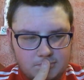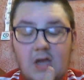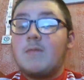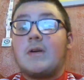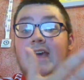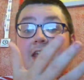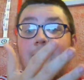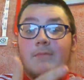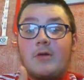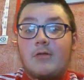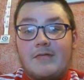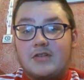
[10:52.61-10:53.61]
Well, him,
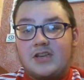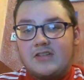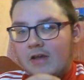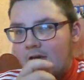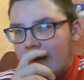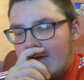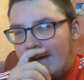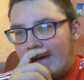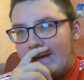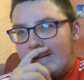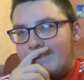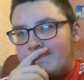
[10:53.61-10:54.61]
whoever it is.
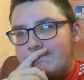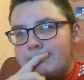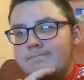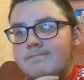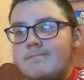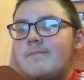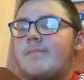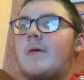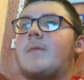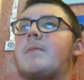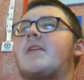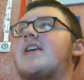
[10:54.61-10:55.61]

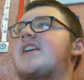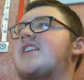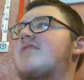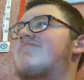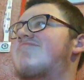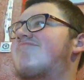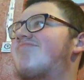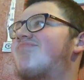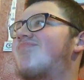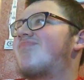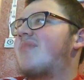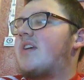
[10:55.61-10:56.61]
Probably,
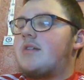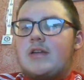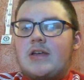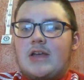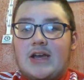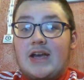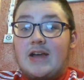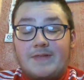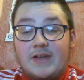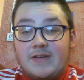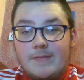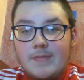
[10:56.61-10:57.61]
I can't
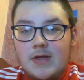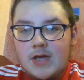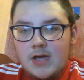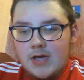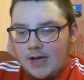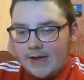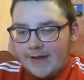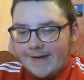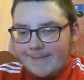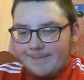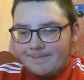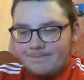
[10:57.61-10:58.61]
think of him.
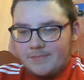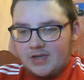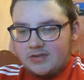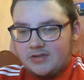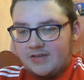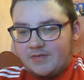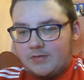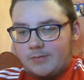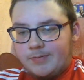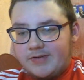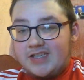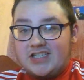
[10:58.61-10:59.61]
I don't even know
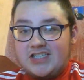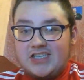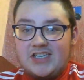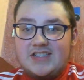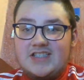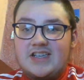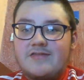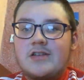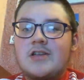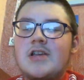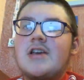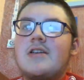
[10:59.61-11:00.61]
what position he is either.
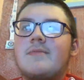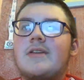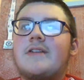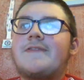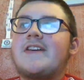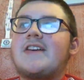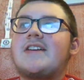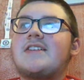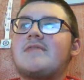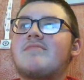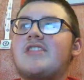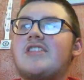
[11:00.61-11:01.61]
But I
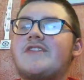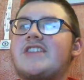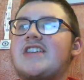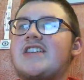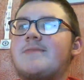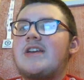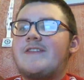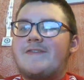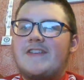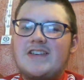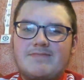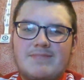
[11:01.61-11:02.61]
think the other centre I
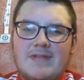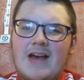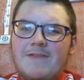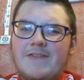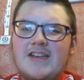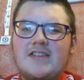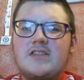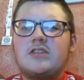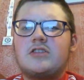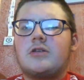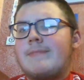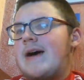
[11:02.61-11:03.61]
think he's going
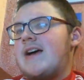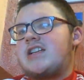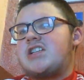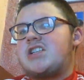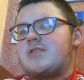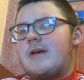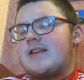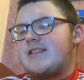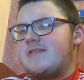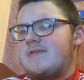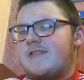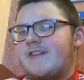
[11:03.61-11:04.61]
to go Matic. I
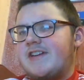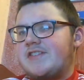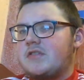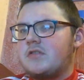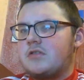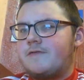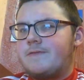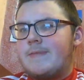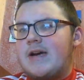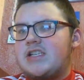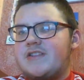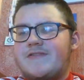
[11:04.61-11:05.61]
seriously think he's going to go for
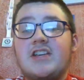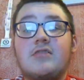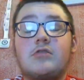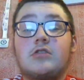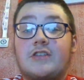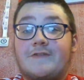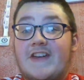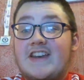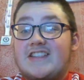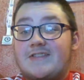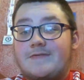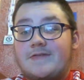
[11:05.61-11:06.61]
Matic. I think he'll go
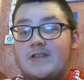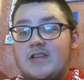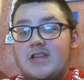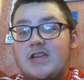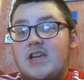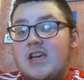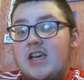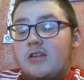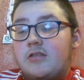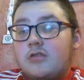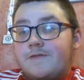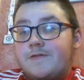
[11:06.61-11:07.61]
defensive. He'll
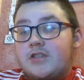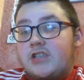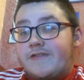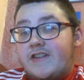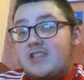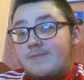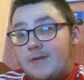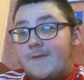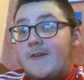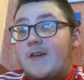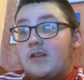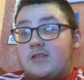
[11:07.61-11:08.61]
go for a defensive
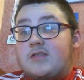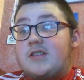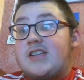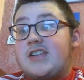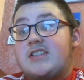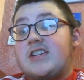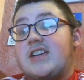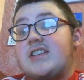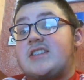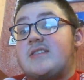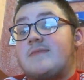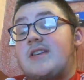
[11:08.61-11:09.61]
midfielder at least
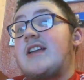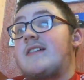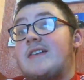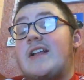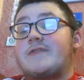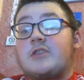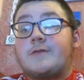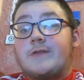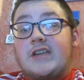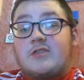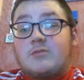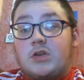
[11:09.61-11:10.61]
against them. Yeah, I have to go for at
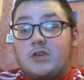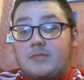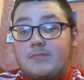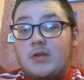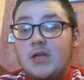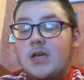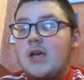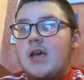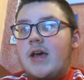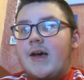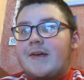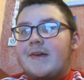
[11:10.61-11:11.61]
least one of them.
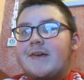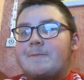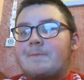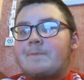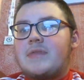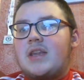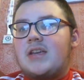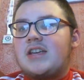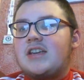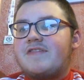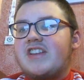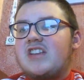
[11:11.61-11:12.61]
And
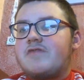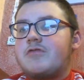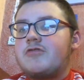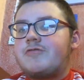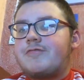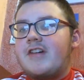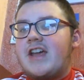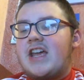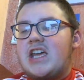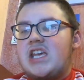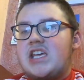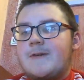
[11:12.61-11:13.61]
then I think the front
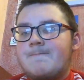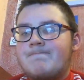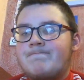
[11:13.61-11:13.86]
three.